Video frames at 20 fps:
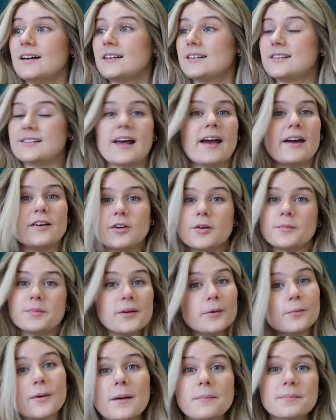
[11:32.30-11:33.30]
Setting up
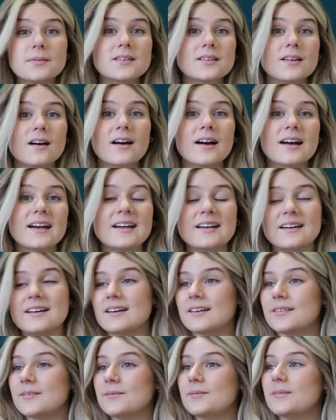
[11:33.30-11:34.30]
your website
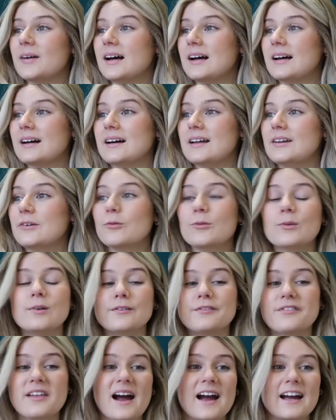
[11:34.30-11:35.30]
um and all
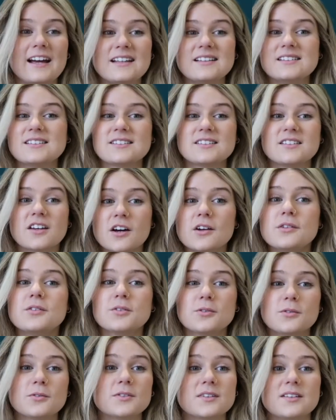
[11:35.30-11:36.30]
of that, it's so
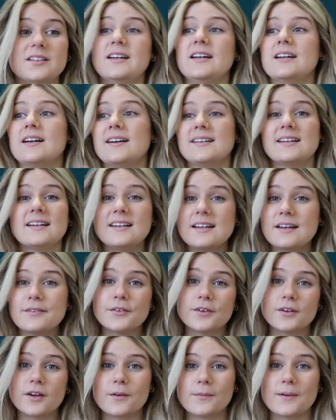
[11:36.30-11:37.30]
daunting. I didn't
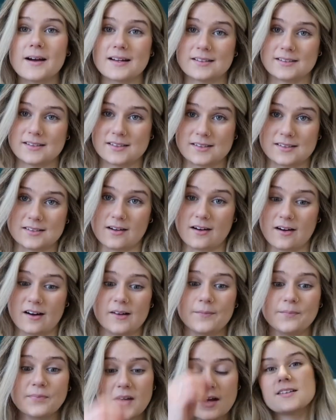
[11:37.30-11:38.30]
even know where to
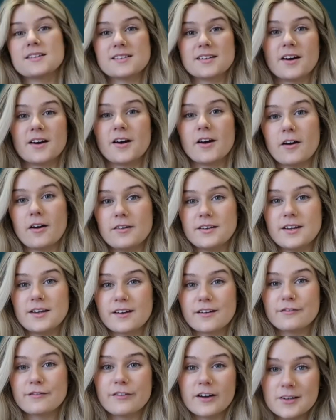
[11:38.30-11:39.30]
start. So you
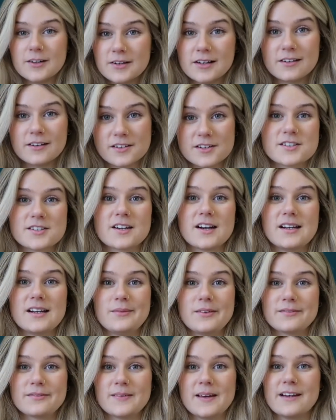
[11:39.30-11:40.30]
can follow along the
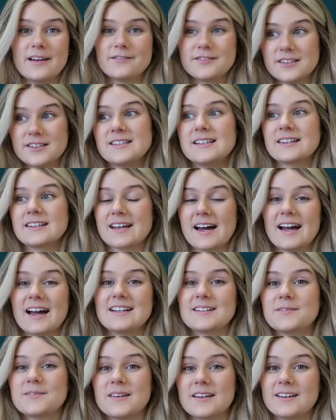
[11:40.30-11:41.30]
journey with me of doing that.
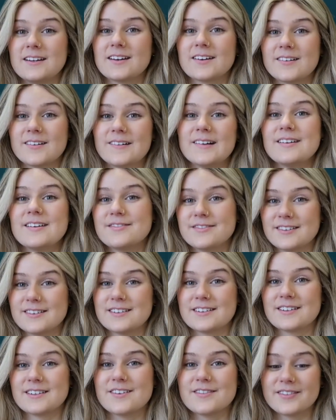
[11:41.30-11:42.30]
It's been quite
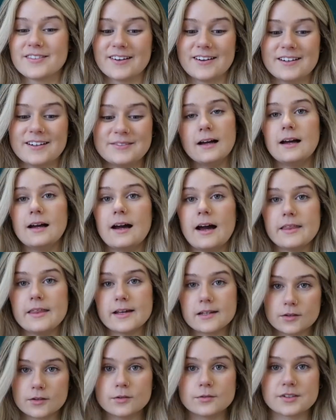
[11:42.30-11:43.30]
fun so far. And
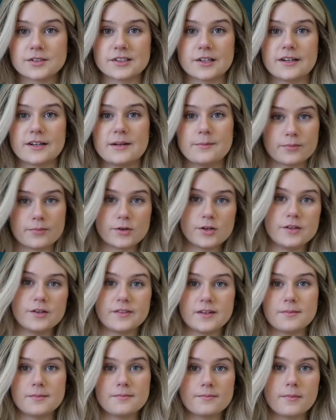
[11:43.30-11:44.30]
then also
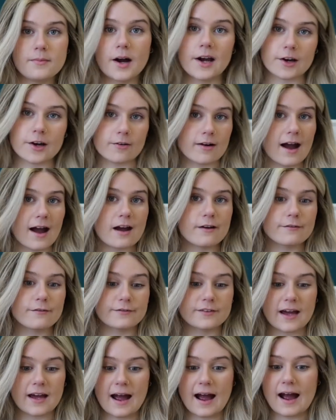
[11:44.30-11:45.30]
improving my
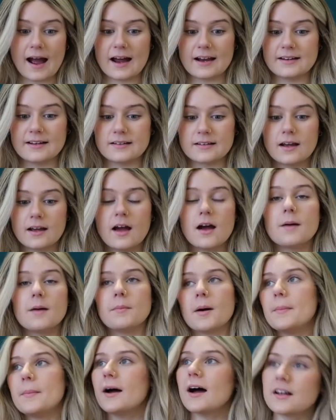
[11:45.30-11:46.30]
craft and
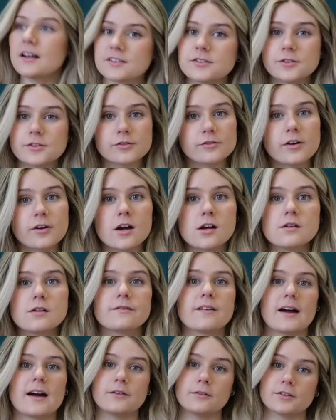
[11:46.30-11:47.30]
my personal growth,
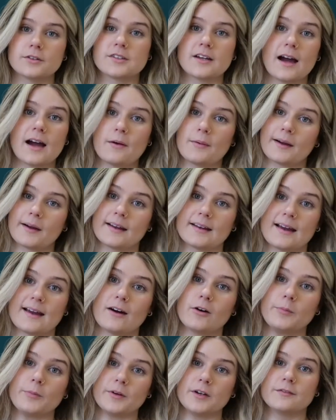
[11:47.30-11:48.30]
and also how I can
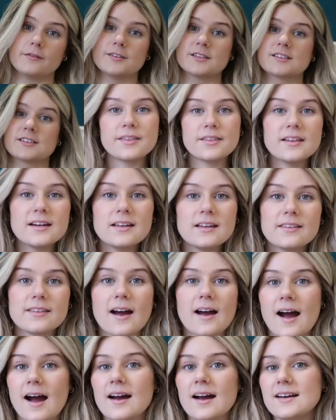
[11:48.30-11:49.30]
help others. I think
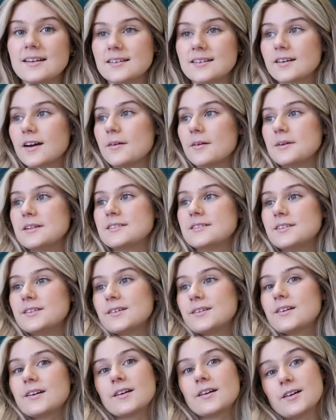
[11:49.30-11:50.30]
that is going
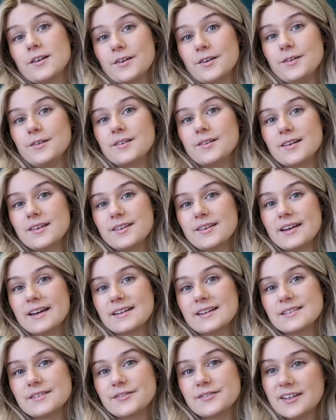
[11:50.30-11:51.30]
to conclude
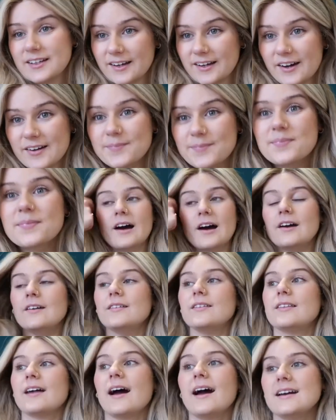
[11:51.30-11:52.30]
this video. So
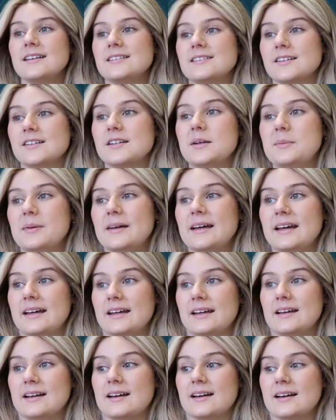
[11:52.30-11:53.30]
that is going to
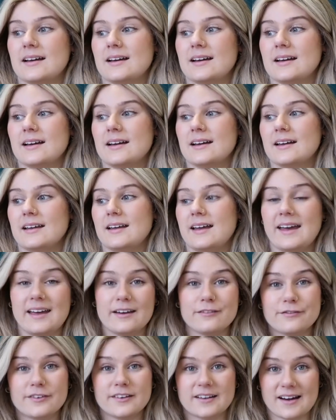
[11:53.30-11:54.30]
be
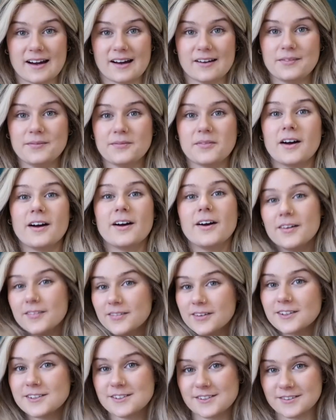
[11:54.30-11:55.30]
it for now. I hope
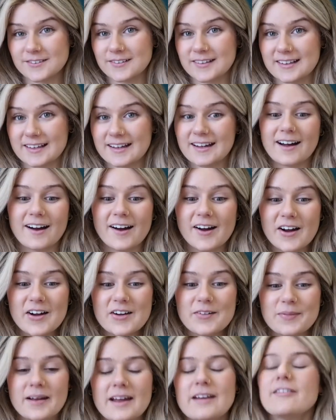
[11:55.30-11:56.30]
you enjoyed it. I
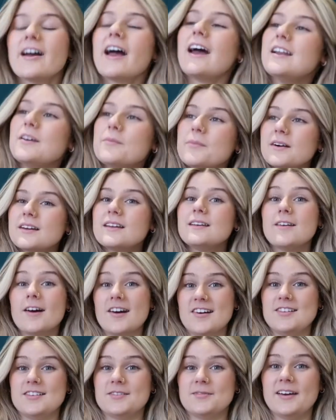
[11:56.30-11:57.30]
hope, if anybody
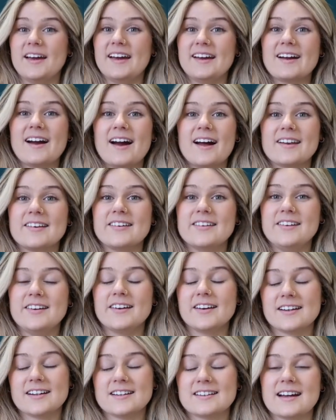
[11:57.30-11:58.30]
knows me and you're
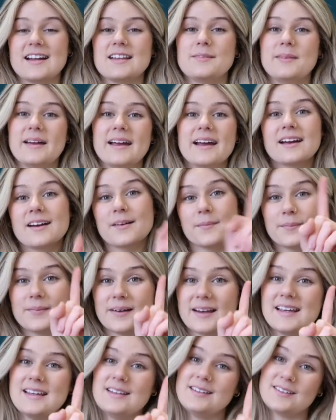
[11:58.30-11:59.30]
gonna take the mick,
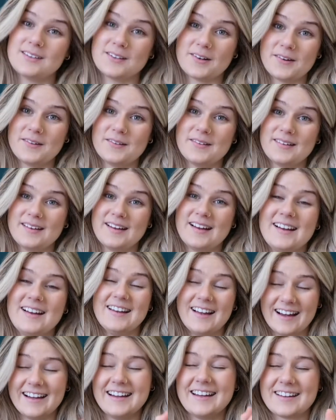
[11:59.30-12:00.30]
please don't.
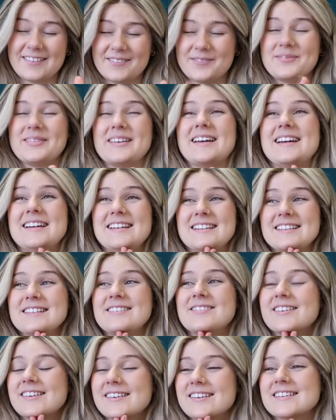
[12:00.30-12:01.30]
Like, please,
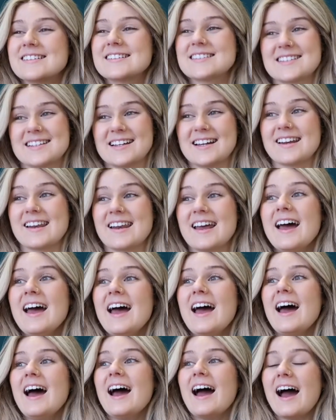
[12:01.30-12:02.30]
you wouldn't understand
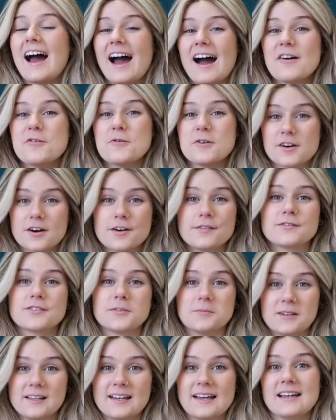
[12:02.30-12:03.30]
how
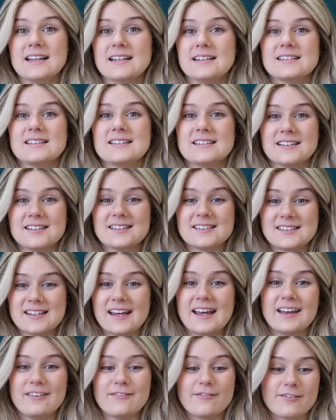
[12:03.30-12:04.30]
uncomfortable it is to
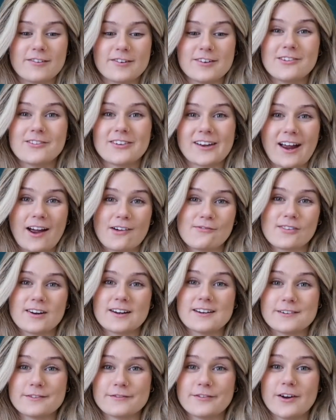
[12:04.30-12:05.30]
sit in front of a camera
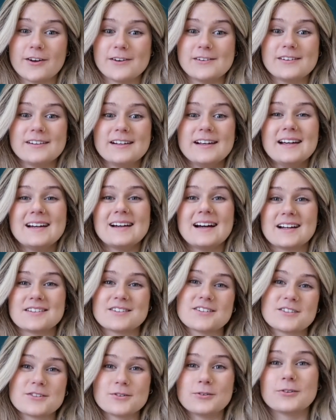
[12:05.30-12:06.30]
and a phone and
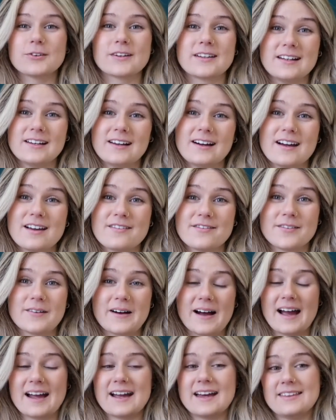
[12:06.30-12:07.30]
just talk your life
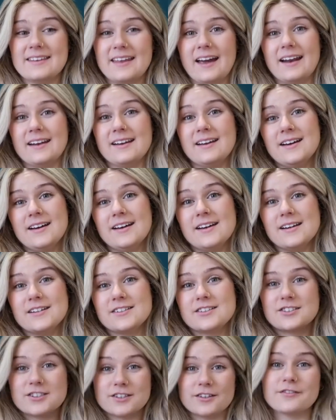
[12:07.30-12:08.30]
away, and then
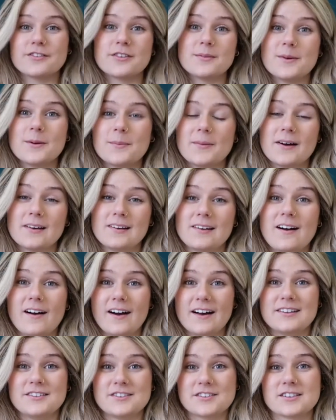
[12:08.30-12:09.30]
shove them up
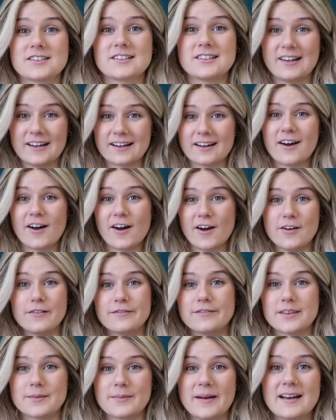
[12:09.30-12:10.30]
online and just like hope
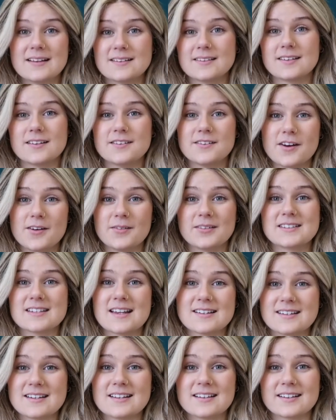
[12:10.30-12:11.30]
for the best that no one
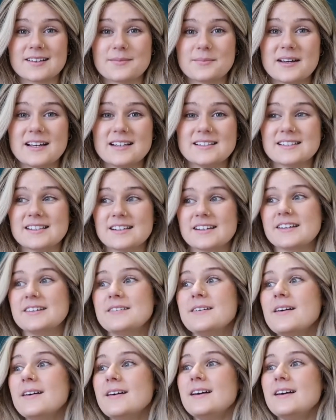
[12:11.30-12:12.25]
says anything mean to you.